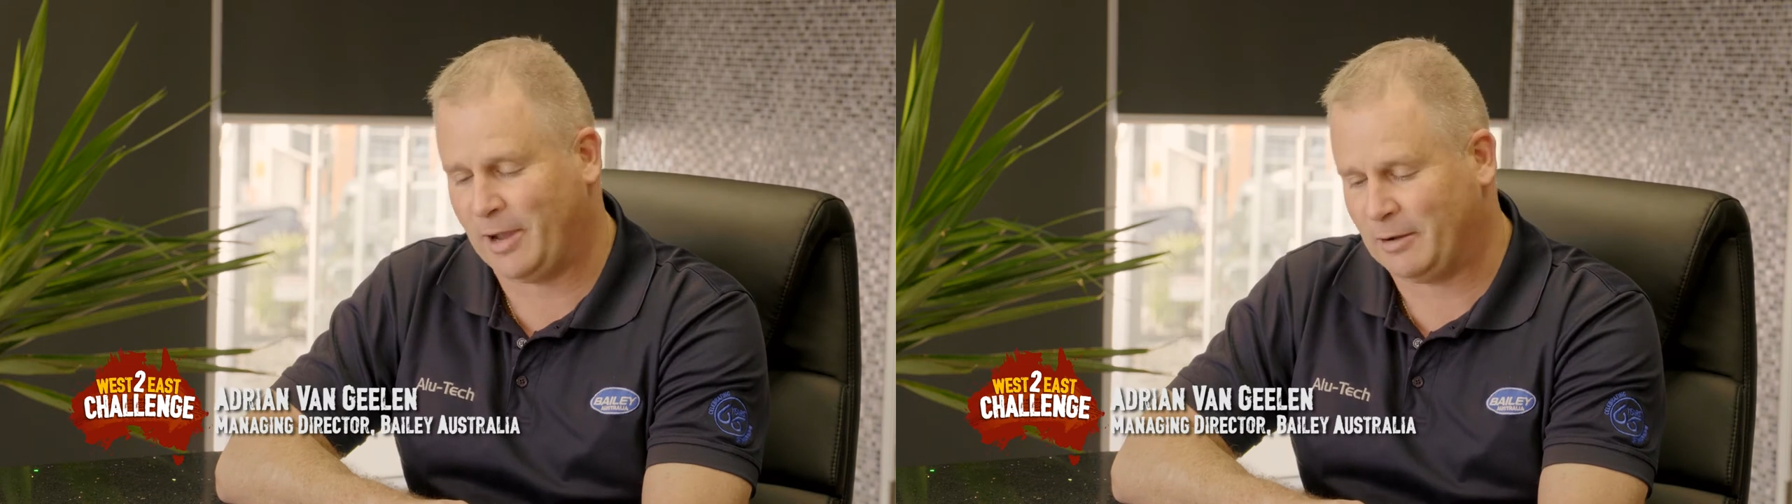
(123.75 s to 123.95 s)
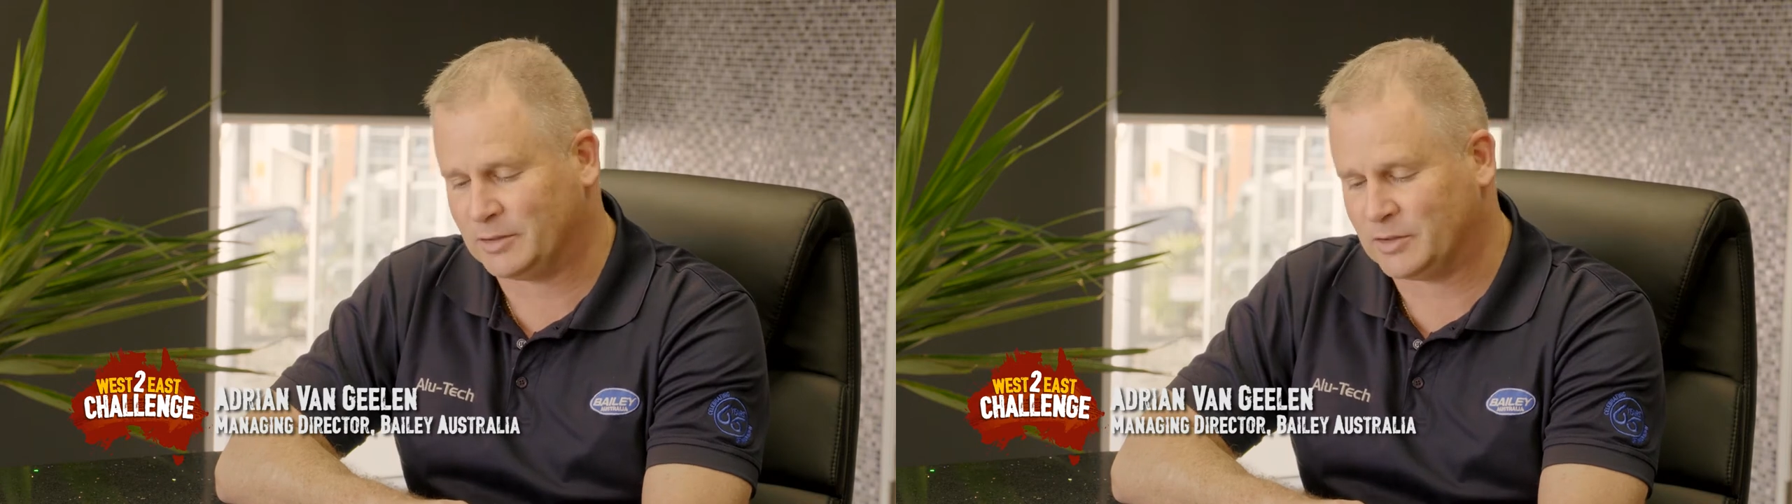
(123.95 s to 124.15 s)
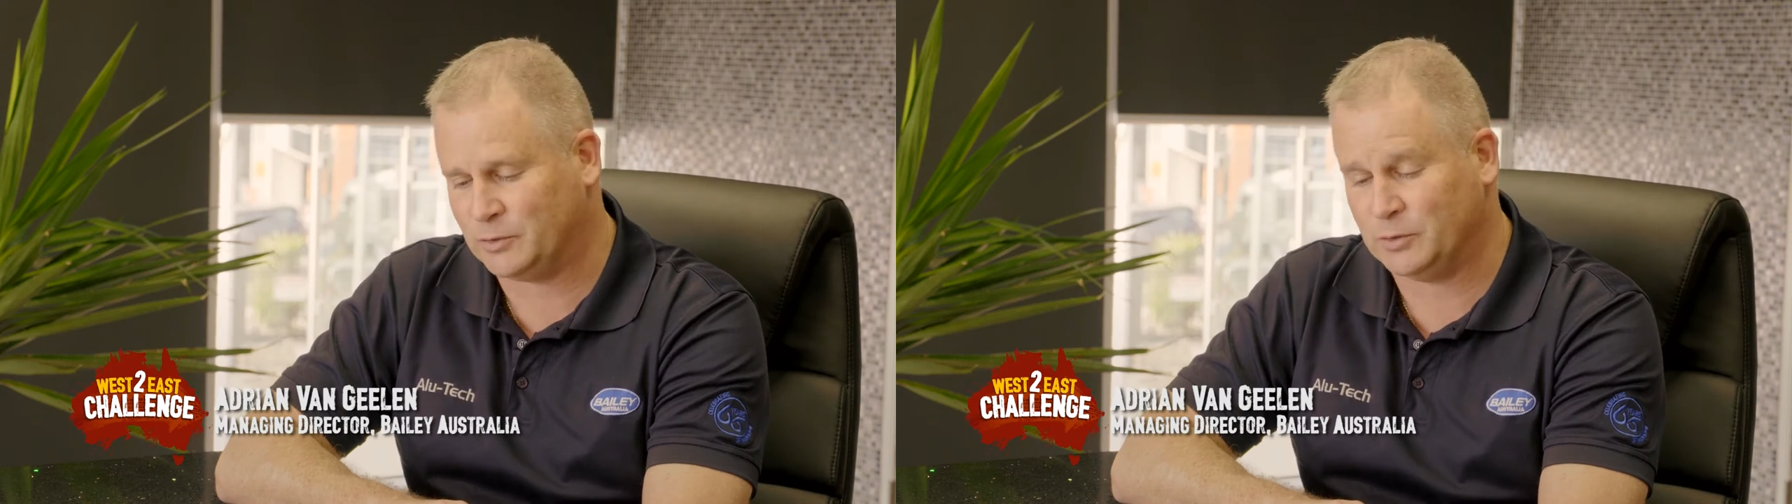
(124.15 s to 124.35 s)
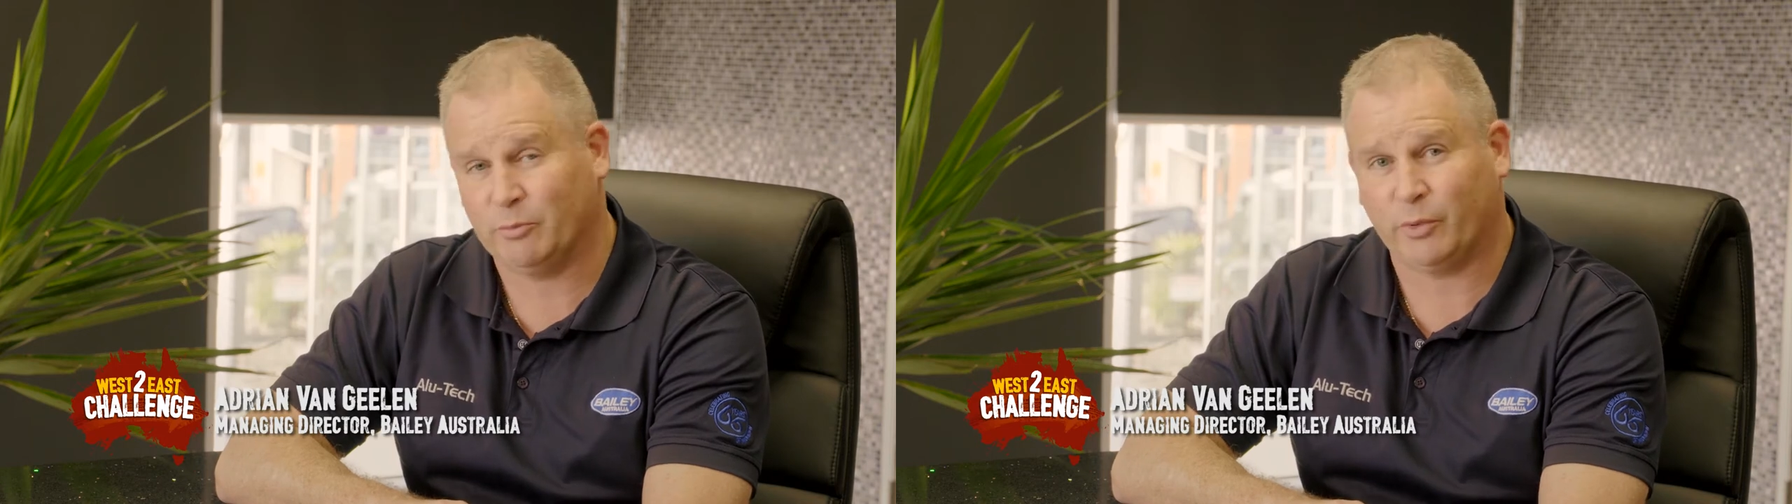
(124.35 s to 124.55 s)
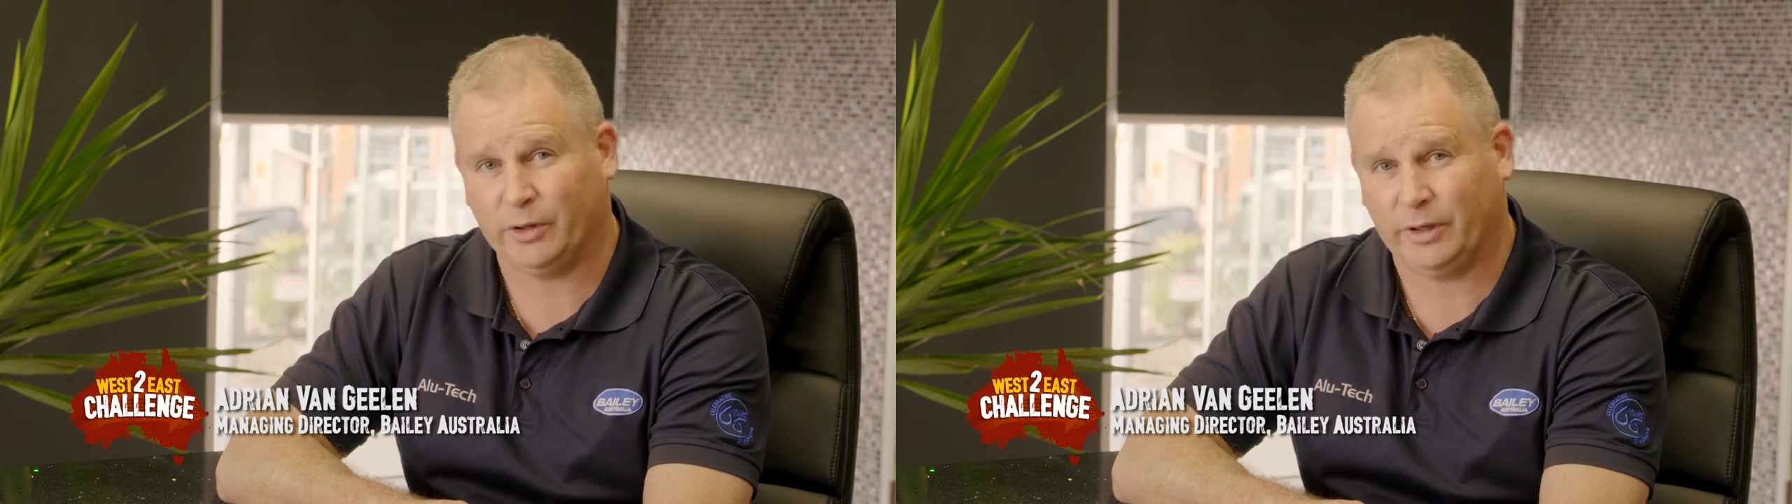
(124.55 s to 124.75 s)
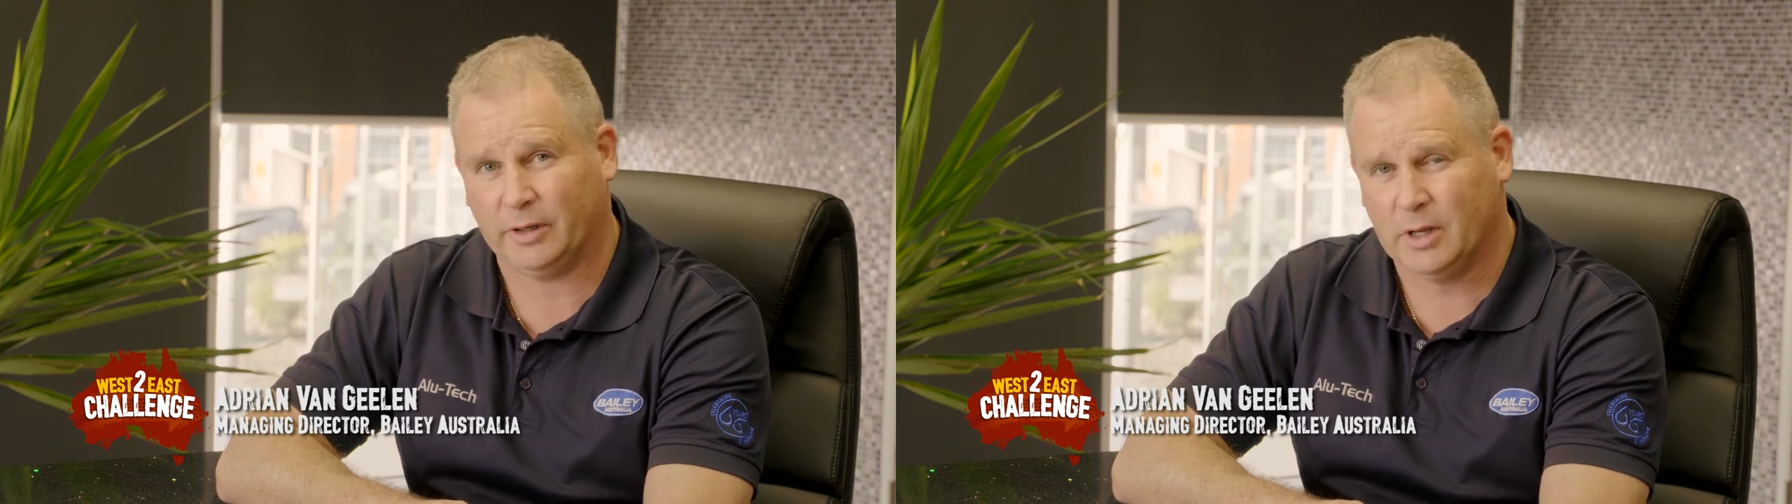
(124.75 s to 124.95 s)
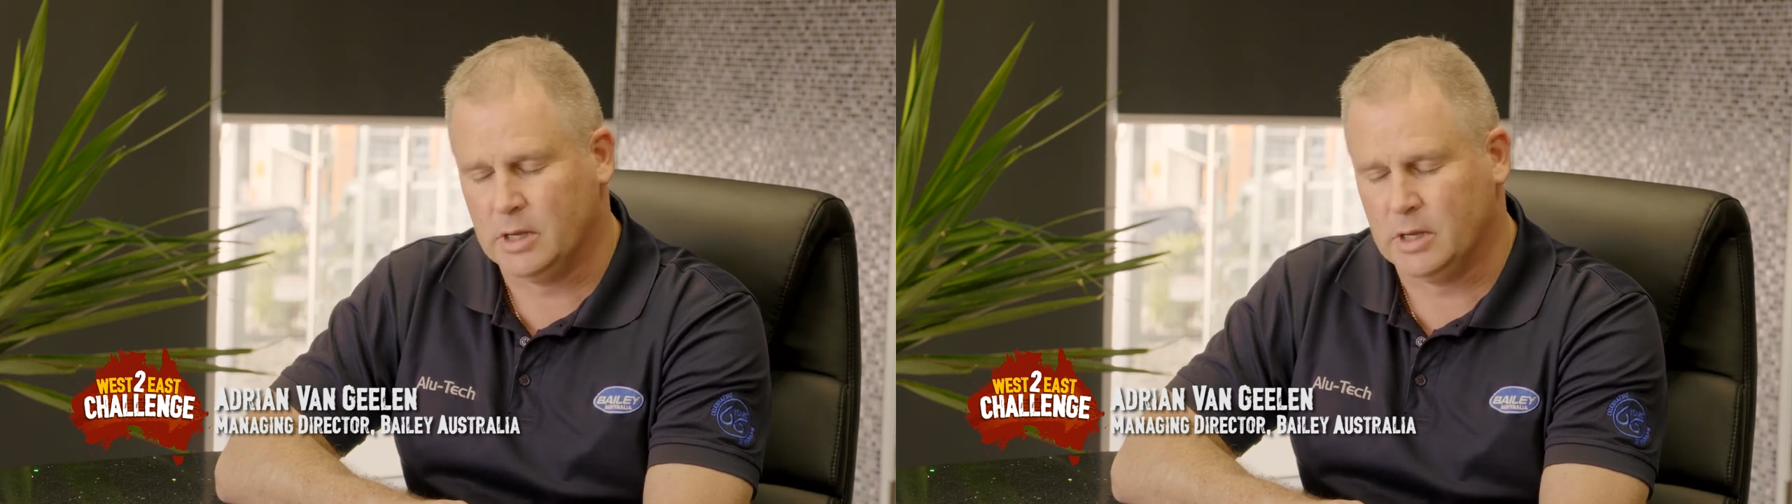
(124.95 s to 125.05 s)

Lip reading: hours to complete.